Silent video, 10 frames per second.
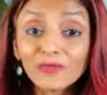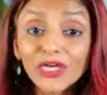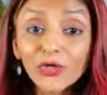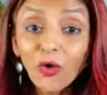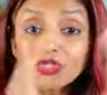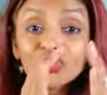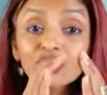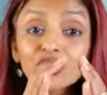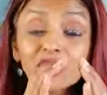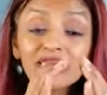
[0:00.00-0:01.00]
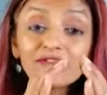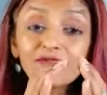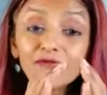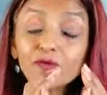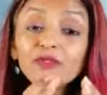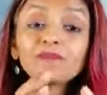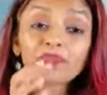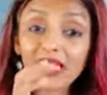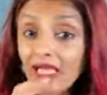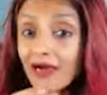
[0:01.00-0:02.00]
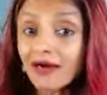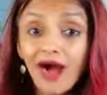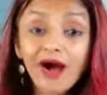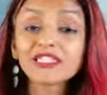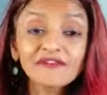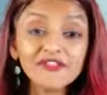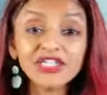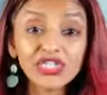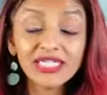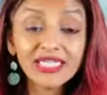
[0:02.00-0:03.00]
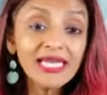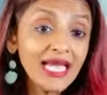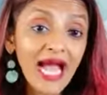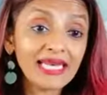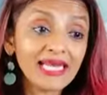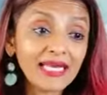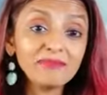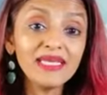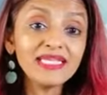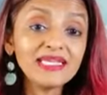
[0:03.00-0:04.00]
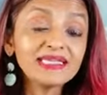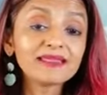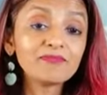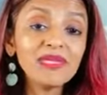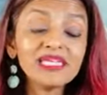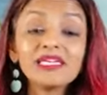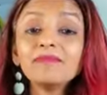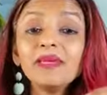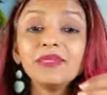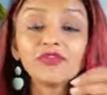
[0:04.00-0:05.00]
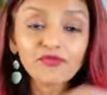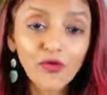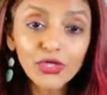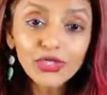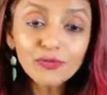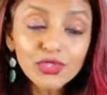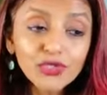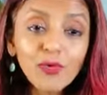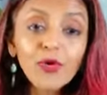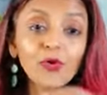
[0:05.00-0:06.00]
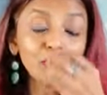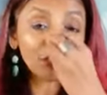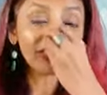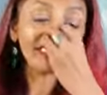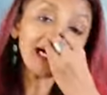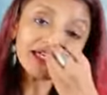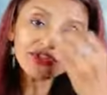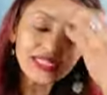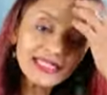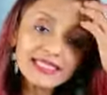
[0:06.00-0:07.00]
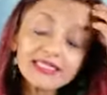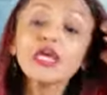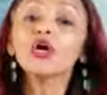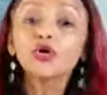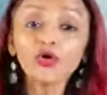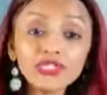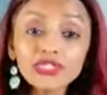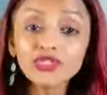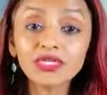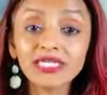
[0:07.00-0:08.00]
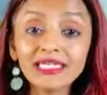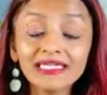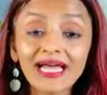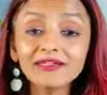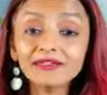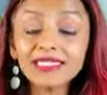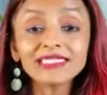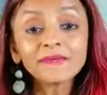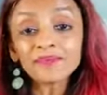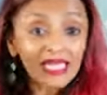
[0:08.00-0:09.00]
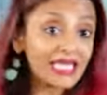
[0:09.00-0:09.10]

we are concentrating food uh, artificially and and making it making maybe the volume small, or dehydrating it, concentrating calories.